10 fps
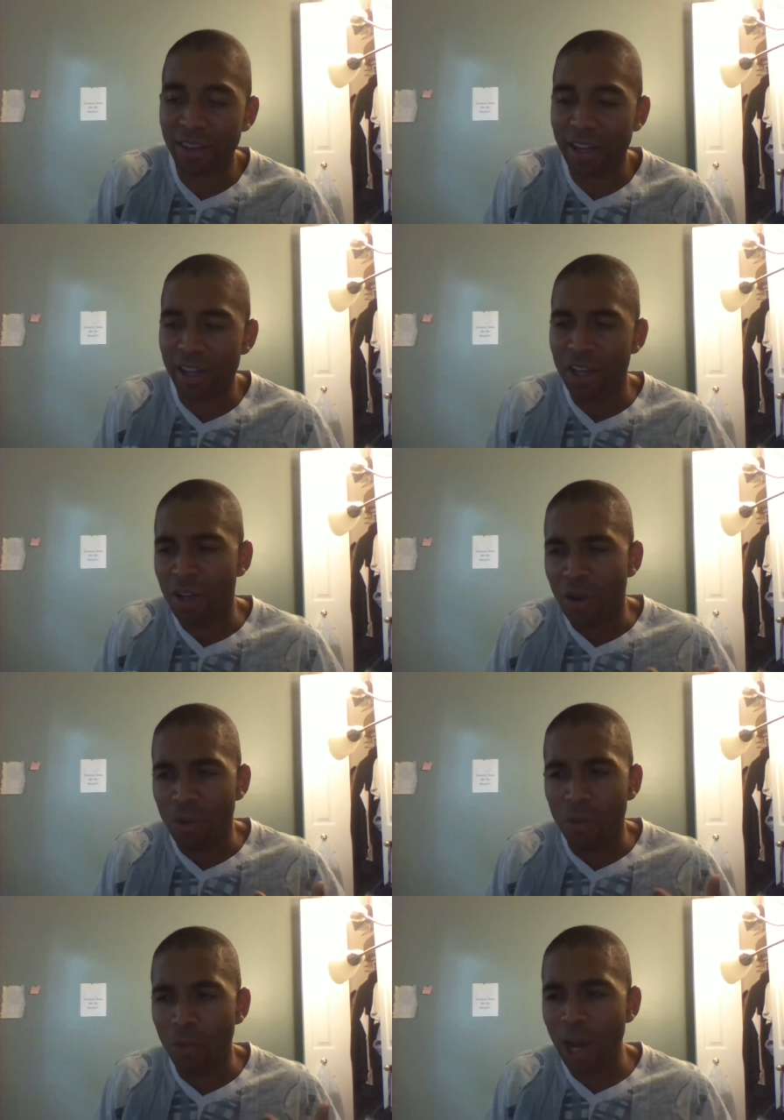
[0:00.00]
like
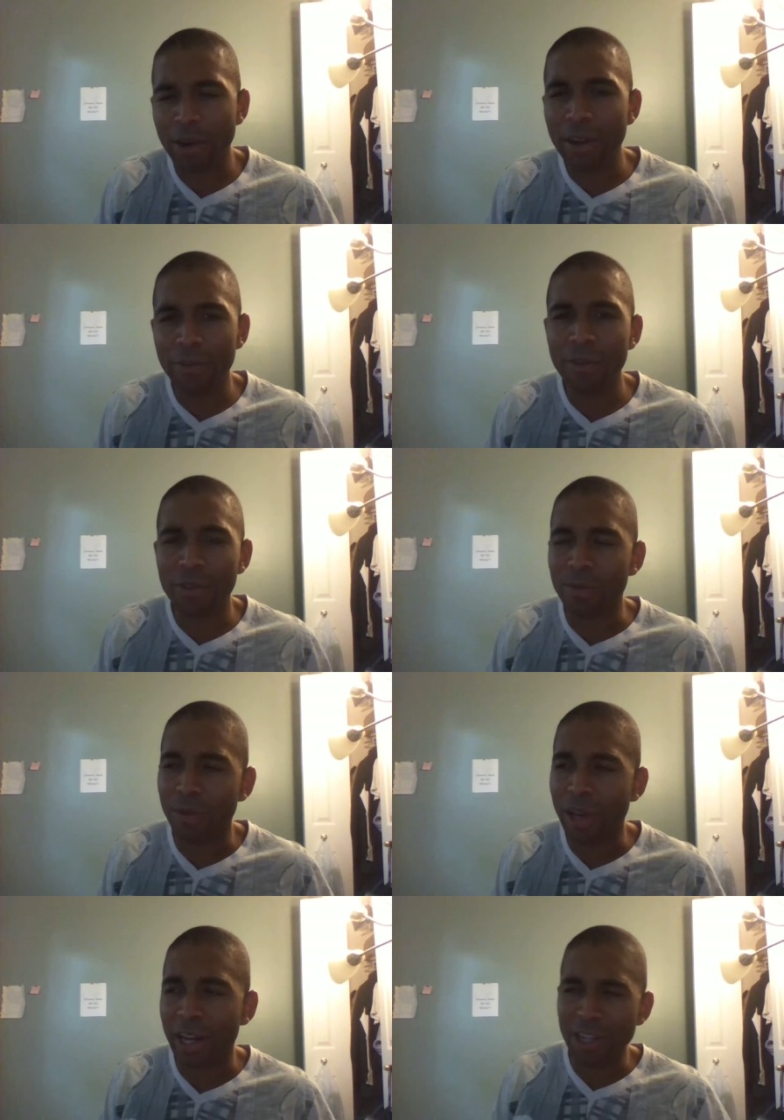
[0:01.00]
why do i feel this
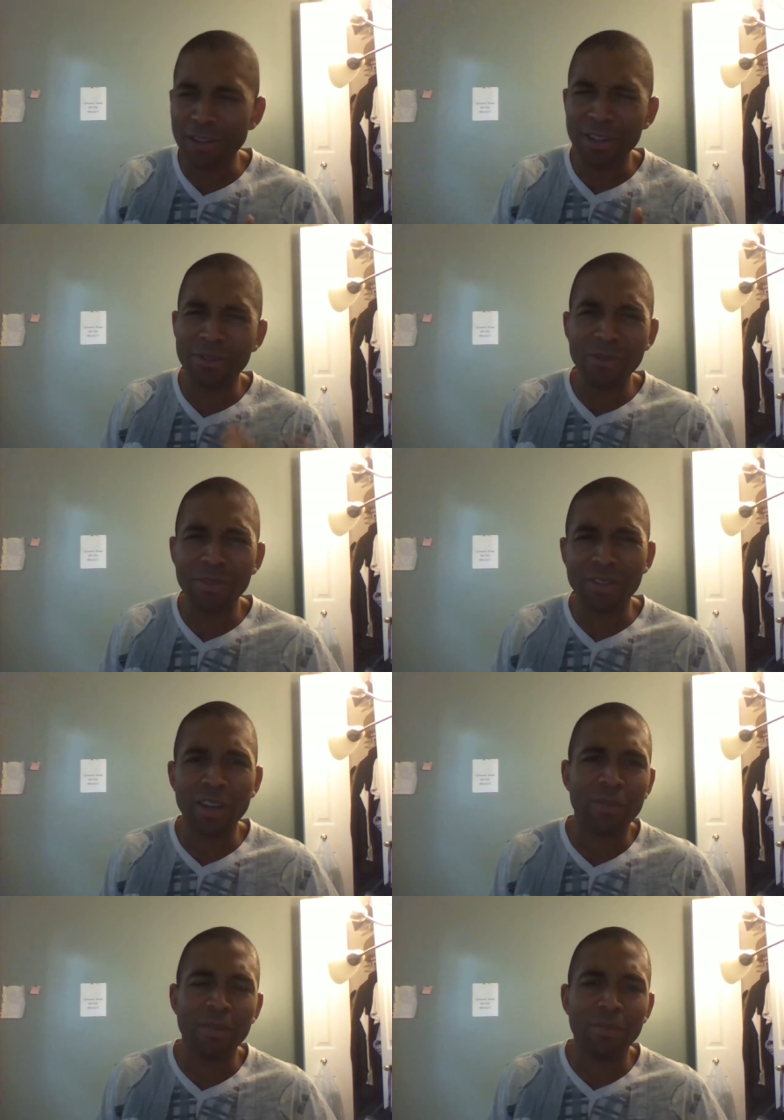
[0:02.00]
way and i shouldn't do this
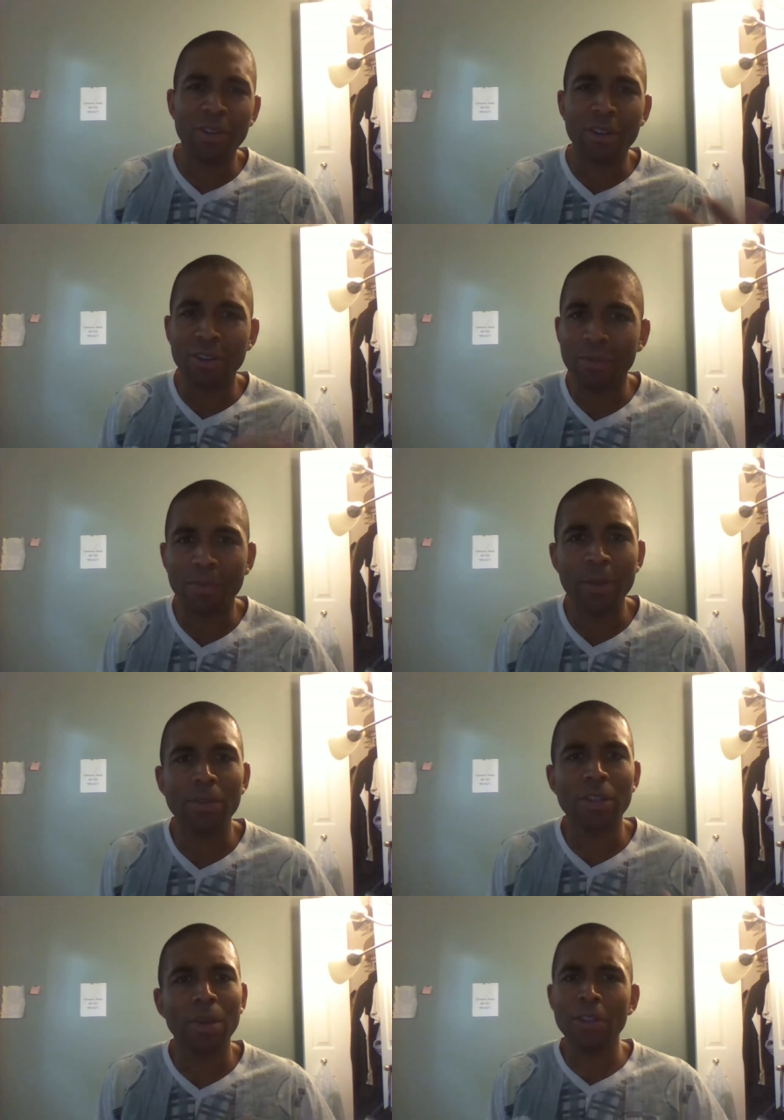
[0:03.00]
stuff and you know people
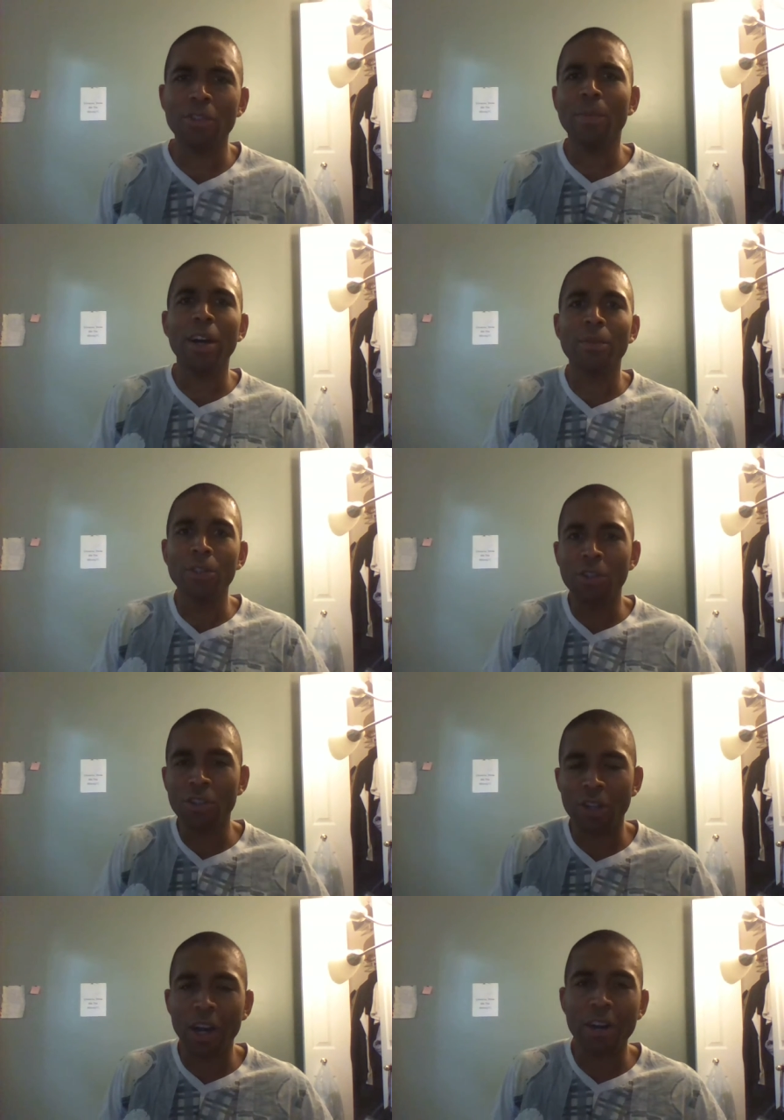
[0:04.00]
would tell me that's your mom you, you
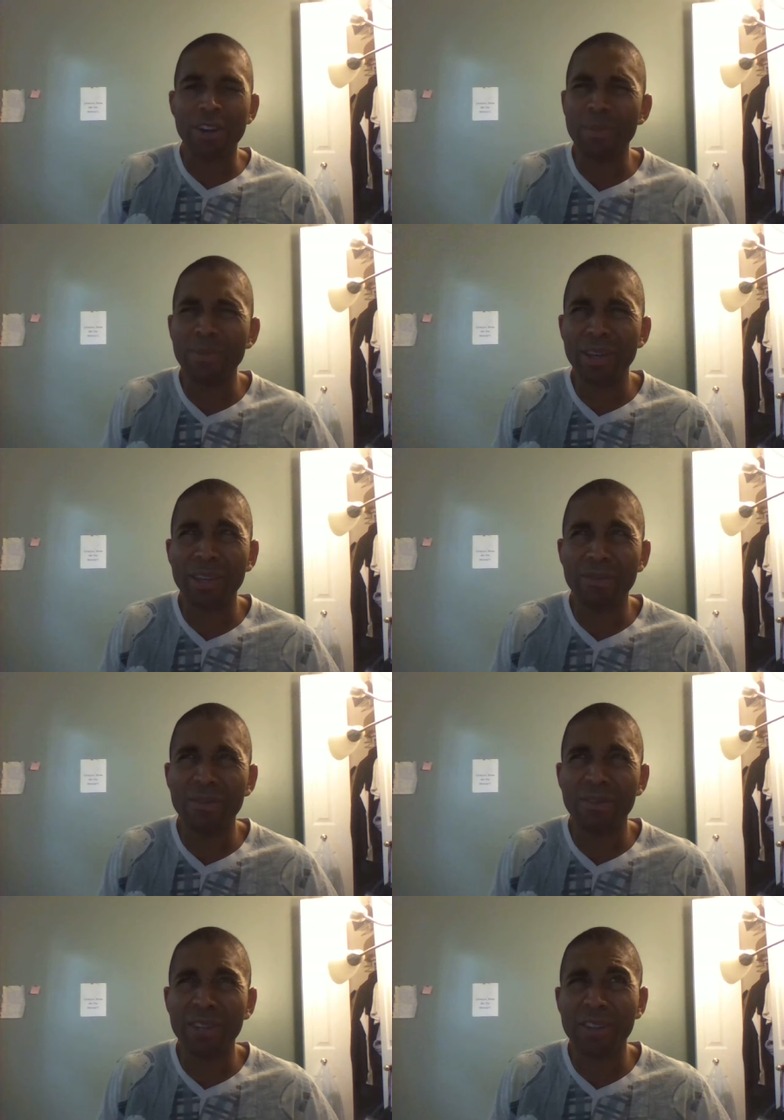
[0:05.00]
should honor her i'd be like
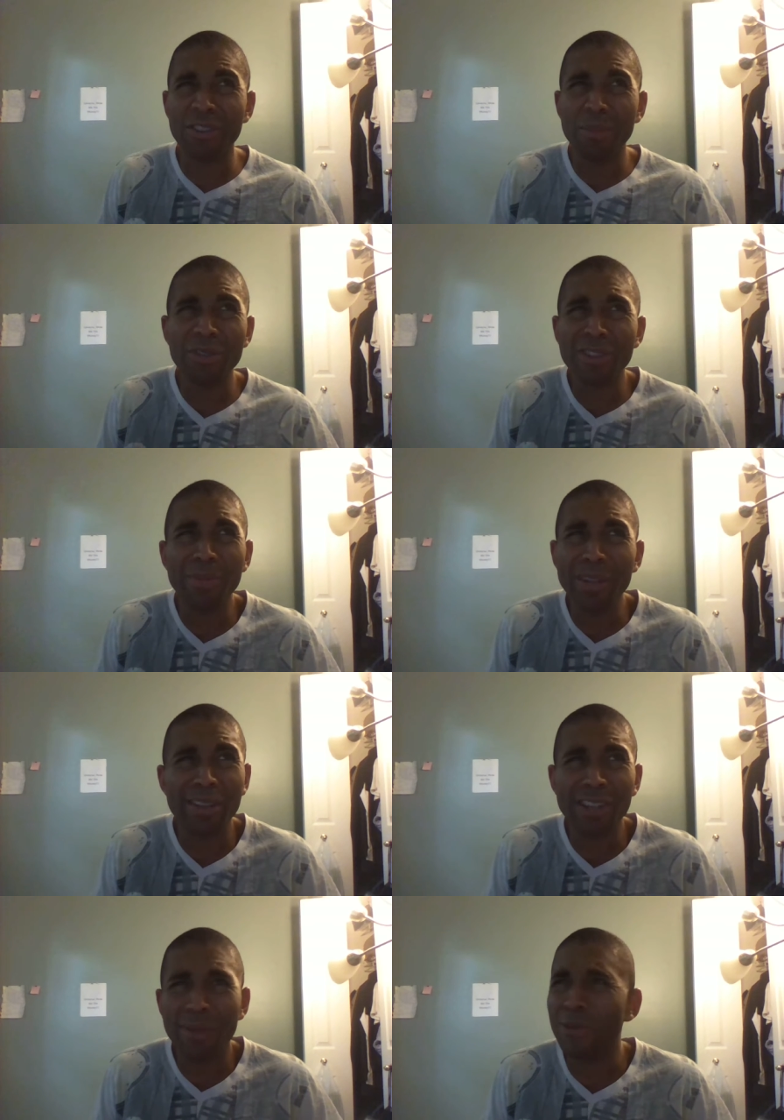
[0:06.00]
and something something
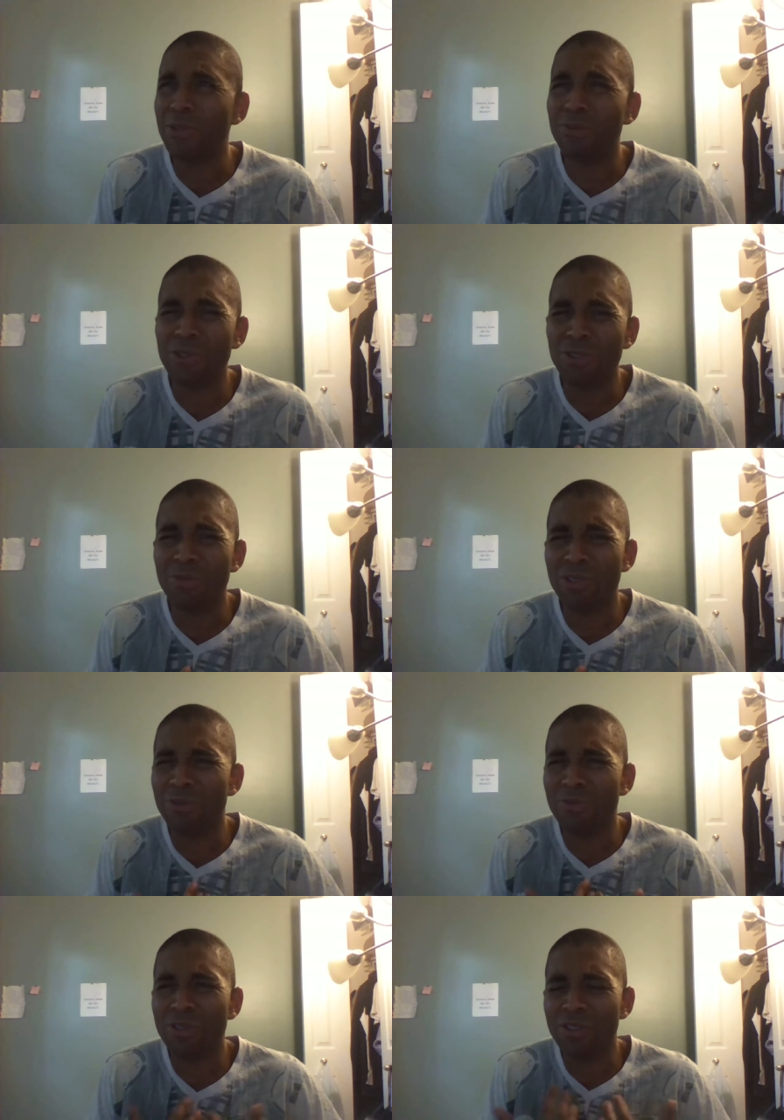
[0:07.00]
inside me would, would, would
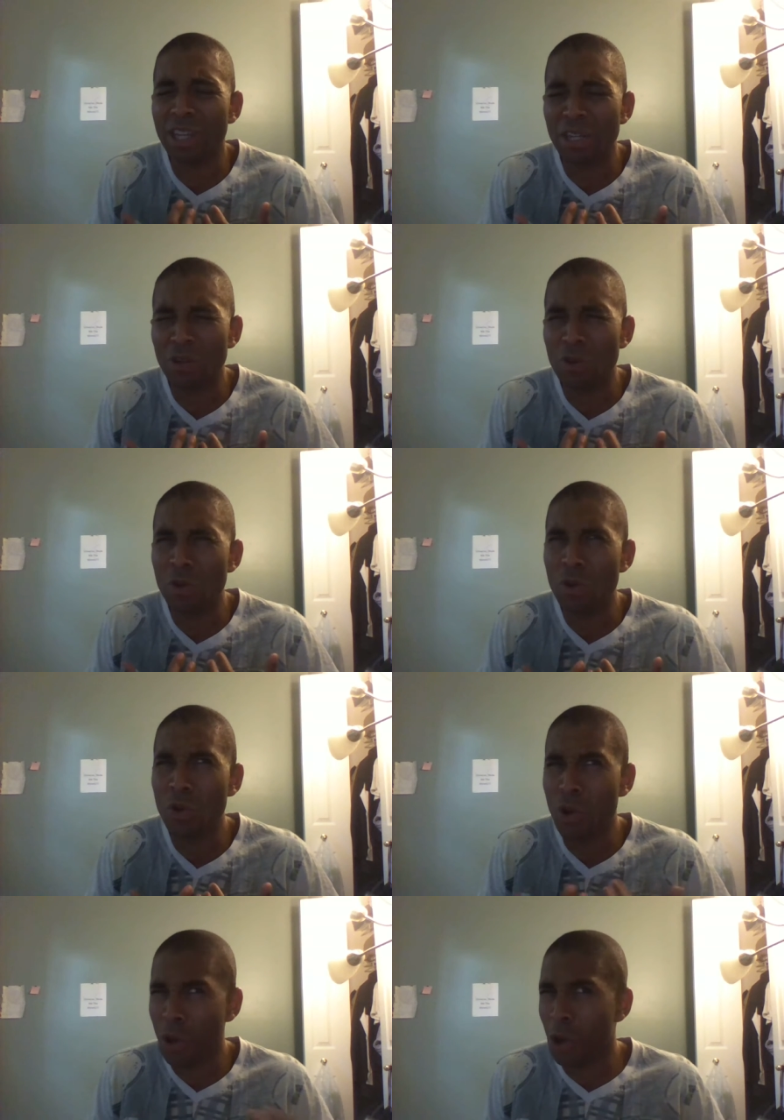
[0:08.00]
just would just say
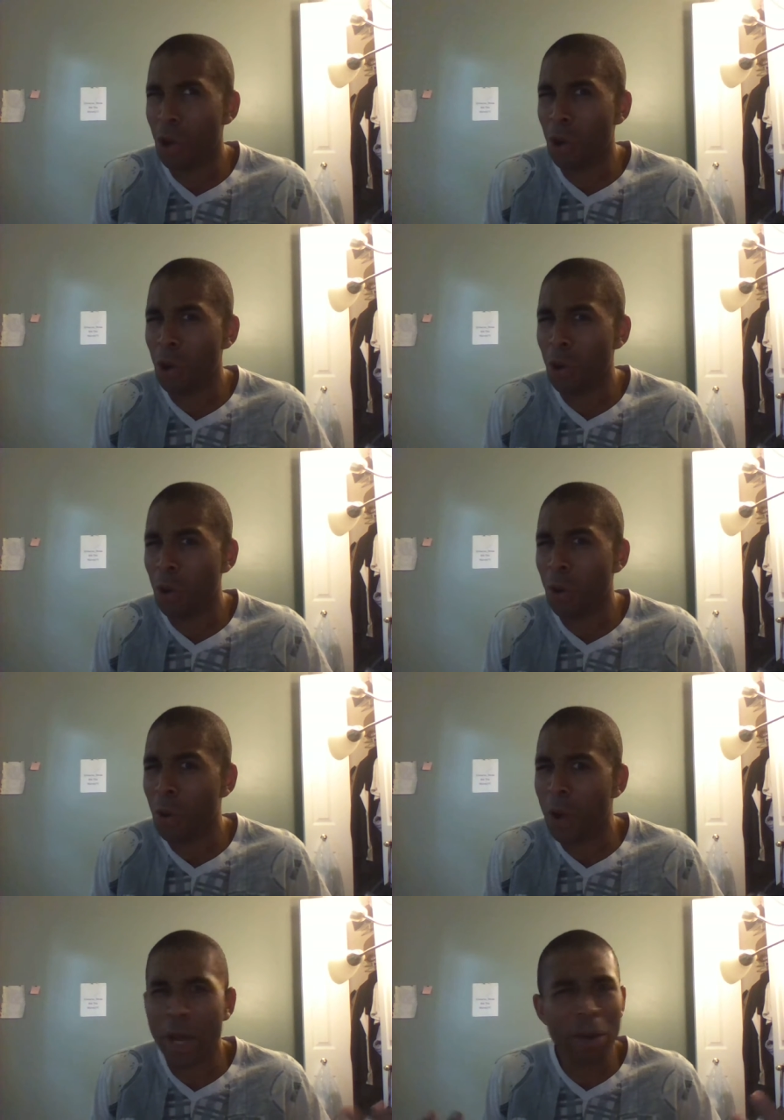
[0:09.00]

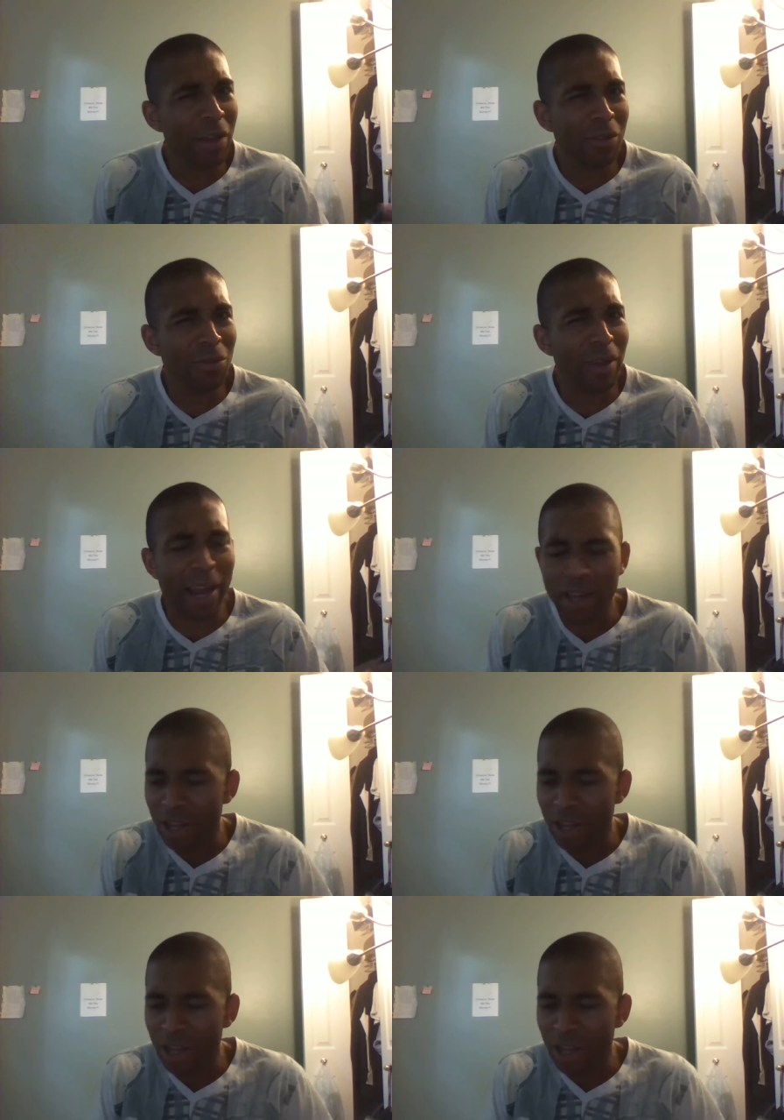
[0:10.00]
no i don't have to do that